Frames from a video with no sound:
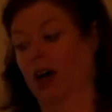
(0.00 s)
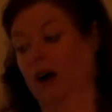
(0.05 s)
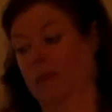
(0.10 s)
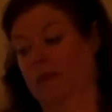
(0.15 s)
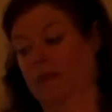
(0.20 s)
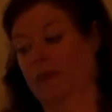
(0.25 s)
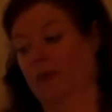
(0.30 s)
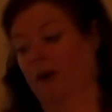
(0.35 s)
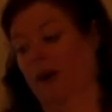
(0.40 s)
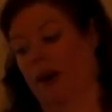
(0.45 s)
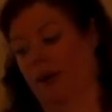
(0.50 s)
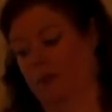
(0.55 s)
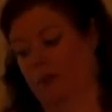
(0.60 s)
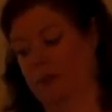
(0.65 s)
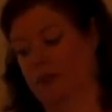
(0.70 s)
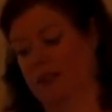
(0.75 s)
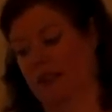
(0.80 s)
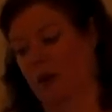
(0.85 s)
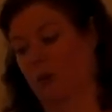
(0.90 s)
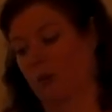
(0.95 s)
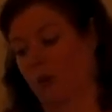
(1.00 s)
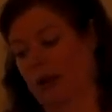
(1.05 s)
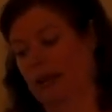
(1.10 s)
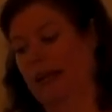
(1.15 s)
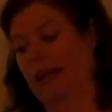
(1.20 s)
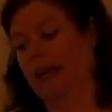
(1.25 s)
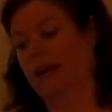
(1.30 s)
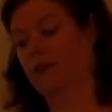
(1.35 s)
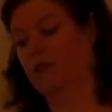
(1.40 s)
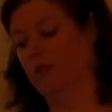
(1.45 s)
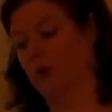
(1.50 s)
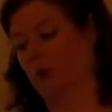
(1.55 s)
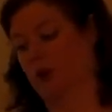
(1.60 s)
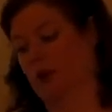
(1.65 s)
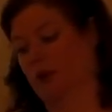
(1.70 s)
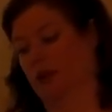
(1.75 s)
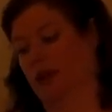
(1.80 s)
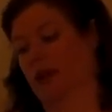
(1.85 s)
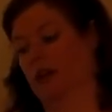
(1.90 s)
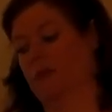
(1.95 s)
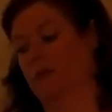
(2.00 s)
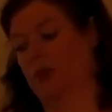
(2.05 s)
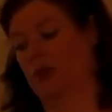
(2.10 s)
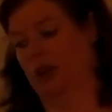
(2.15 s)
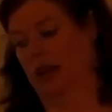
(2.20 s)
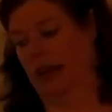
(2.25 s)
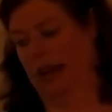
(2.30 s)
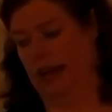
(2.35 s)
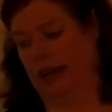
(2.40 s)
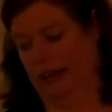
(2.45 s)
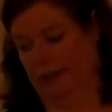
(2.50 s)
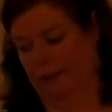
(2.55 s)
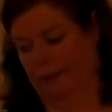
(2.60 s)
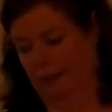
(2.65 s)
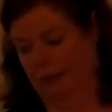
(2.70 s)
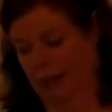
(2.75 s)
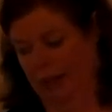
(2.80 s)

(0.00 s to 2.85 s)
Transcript: common problems that one can avoid when communicating.